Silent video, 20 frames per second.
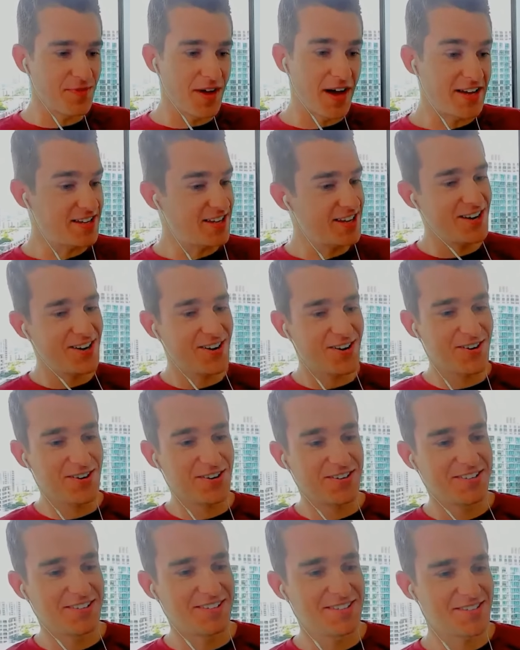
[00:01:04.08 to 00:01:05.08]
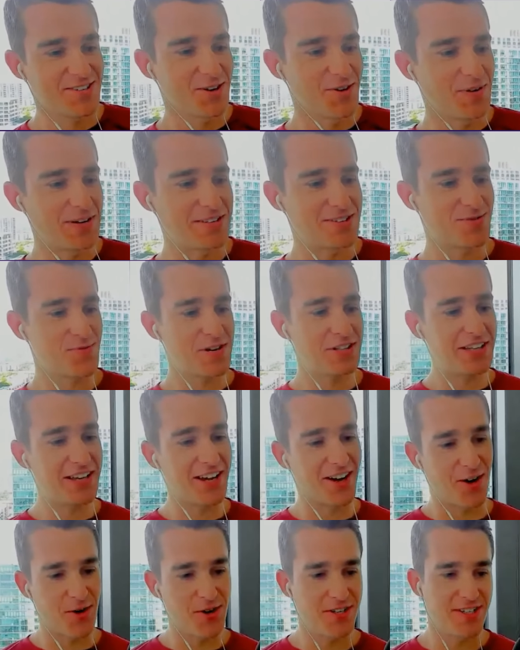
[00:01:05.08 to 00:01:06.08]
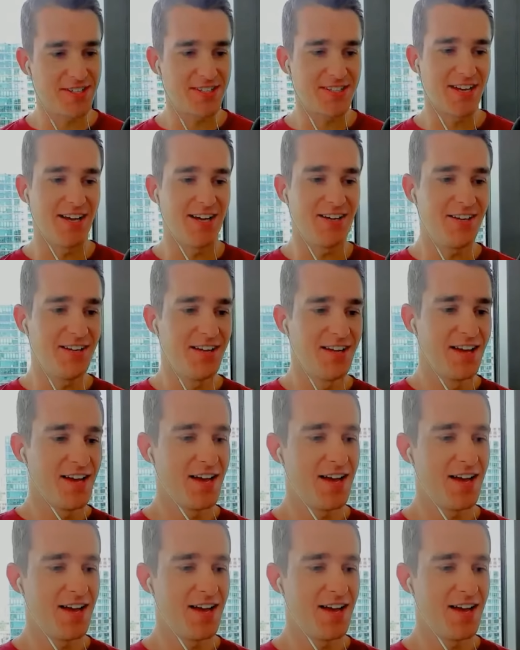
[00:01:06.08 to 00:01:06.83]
a year. So it's really hard to tell.